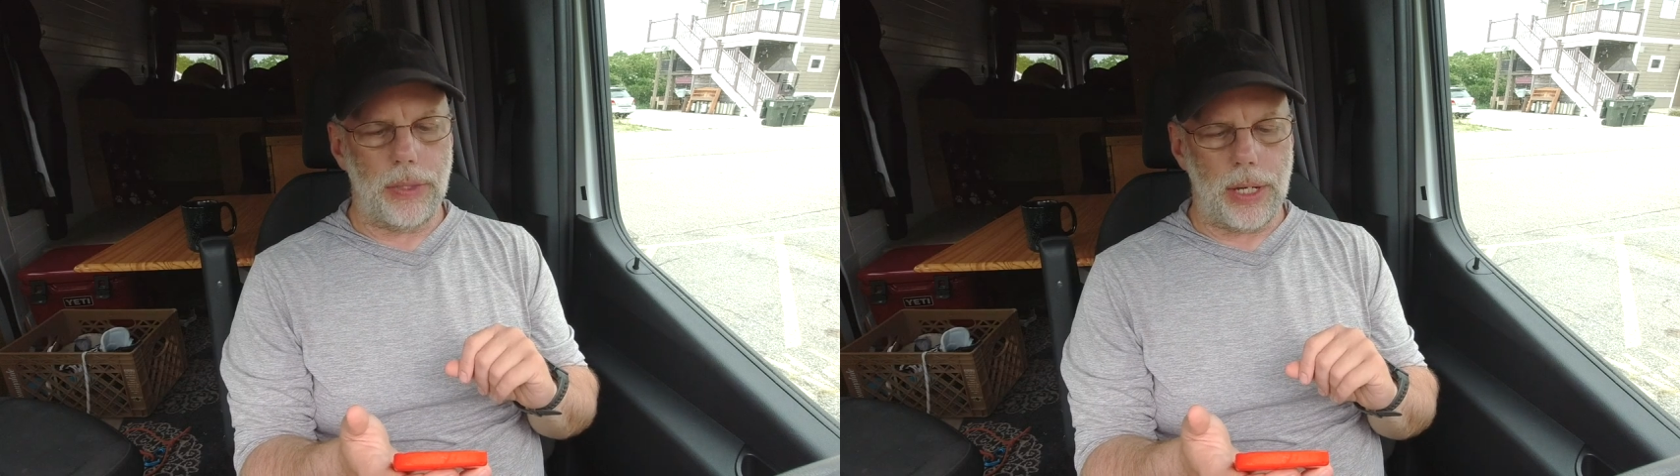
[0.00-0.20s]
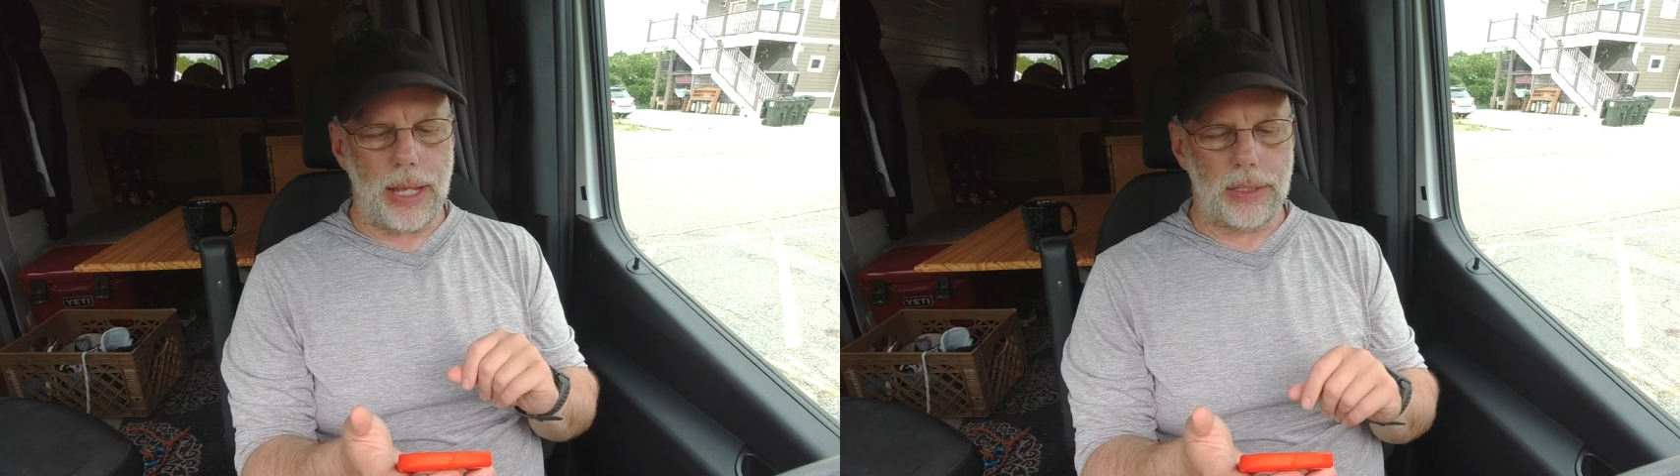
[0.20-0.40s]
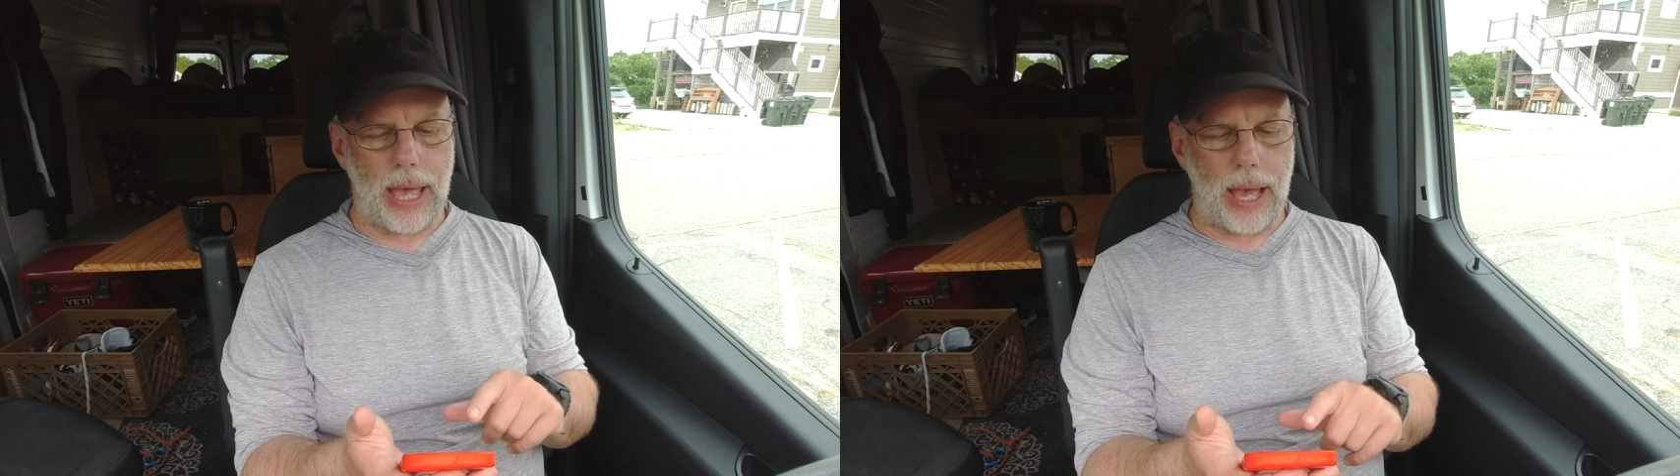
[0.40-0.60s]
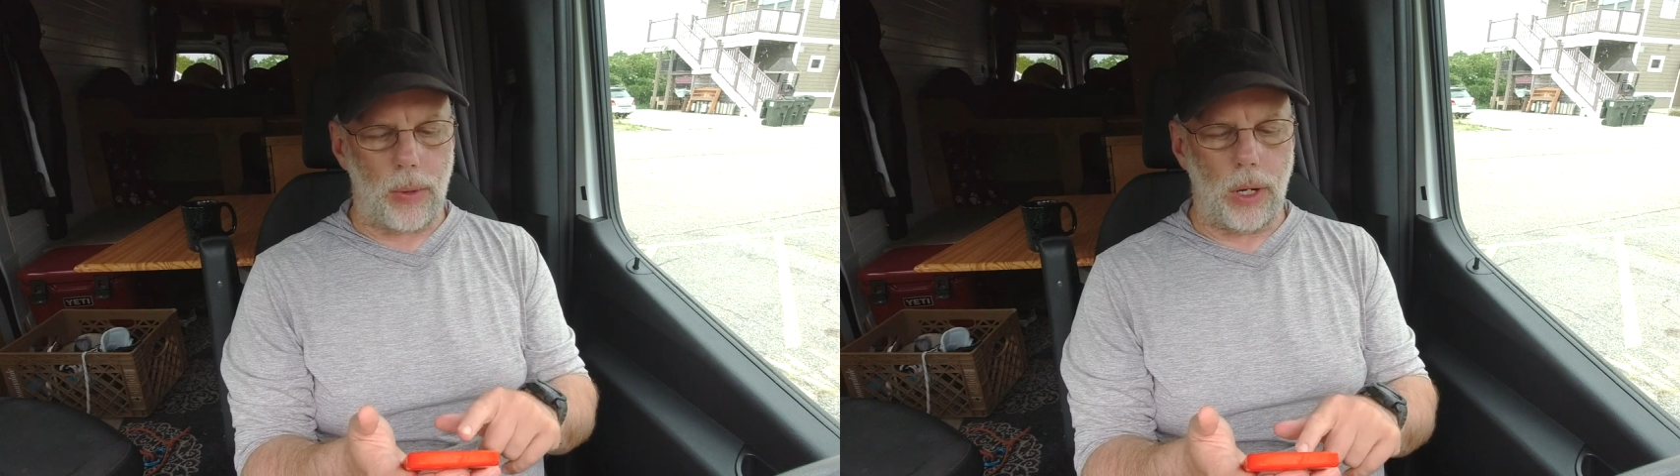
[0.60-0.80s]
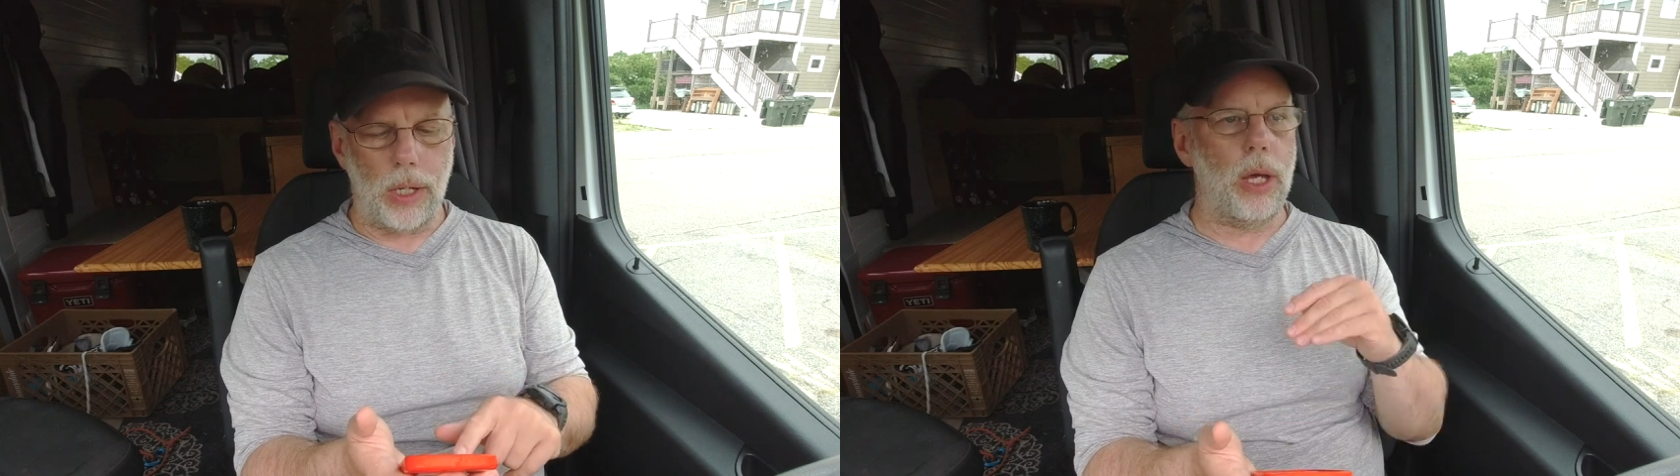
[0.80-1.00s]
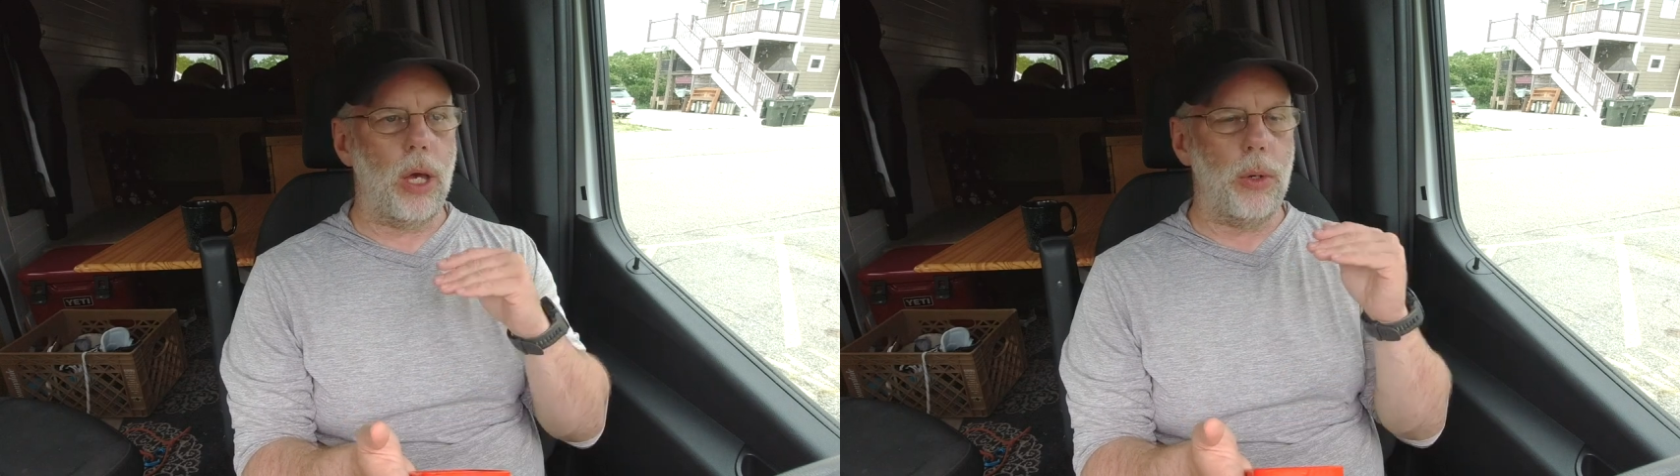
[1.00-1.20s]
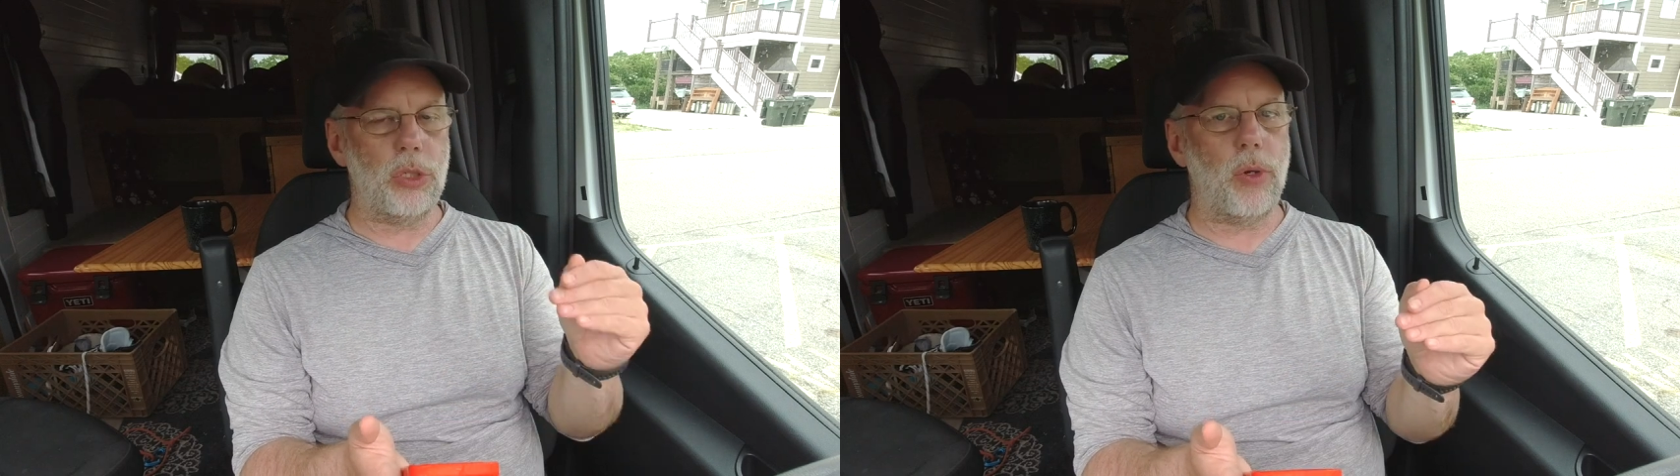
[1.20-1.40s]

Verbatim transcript: in the next hour oh it's